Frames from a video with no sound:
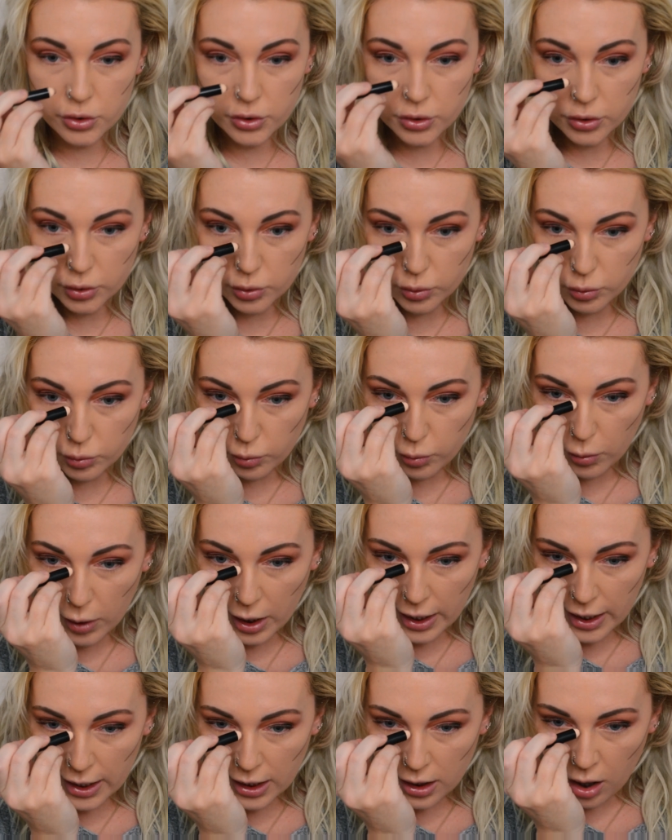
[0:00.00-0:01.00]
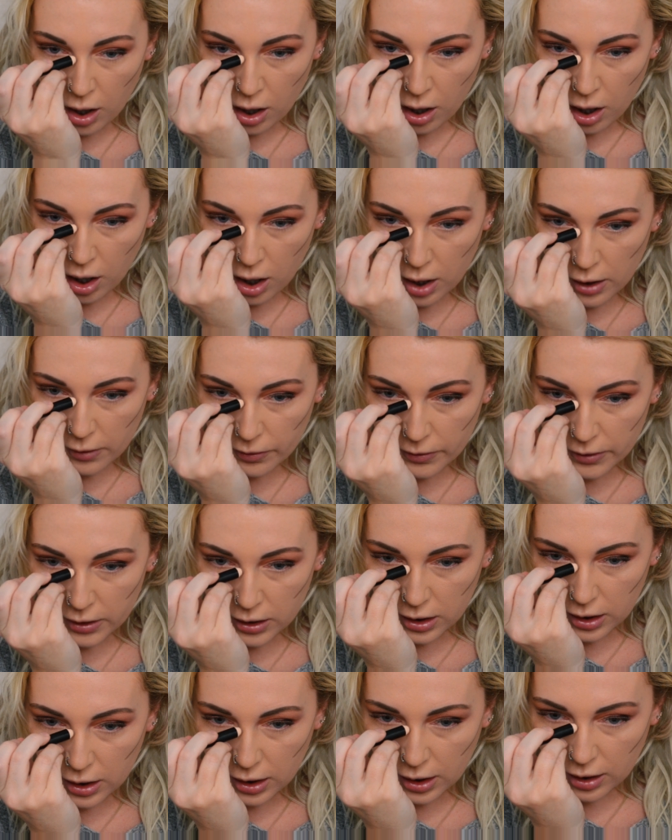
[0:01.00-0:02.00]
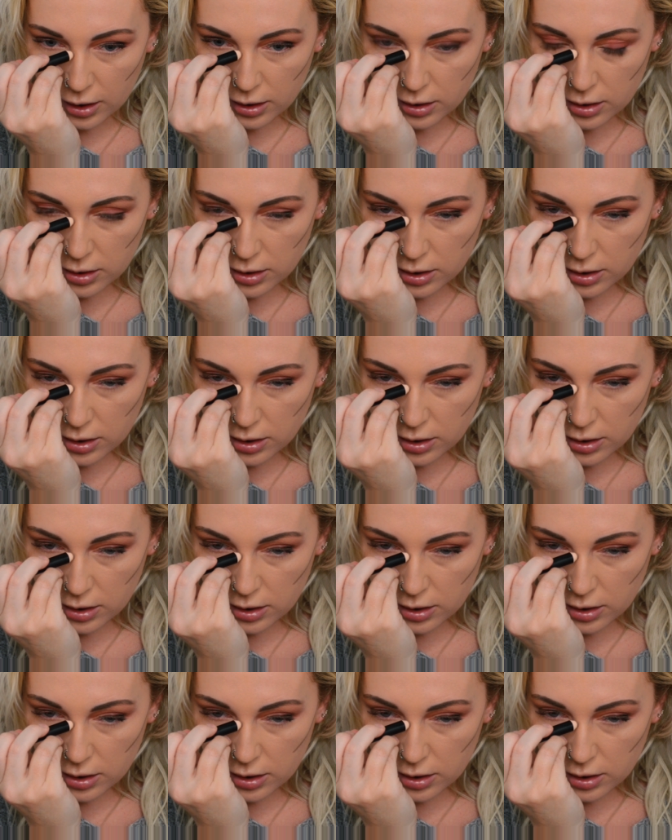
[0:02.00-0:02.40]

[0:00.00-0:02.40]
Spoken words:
Do right on the